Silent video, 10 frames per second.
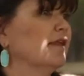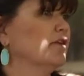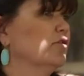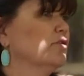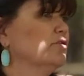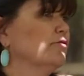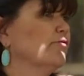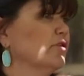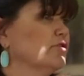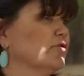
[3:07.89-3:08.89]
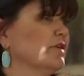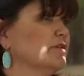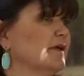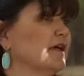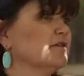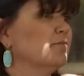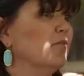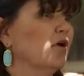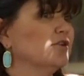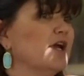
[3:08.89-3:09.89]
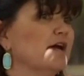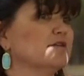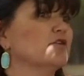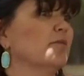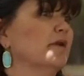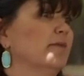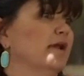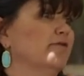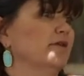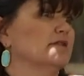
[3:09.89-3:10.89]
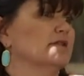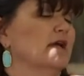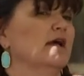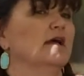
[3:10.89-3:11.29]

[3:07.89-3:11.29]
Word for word: that you can do for your trees because mulch has so many benefits.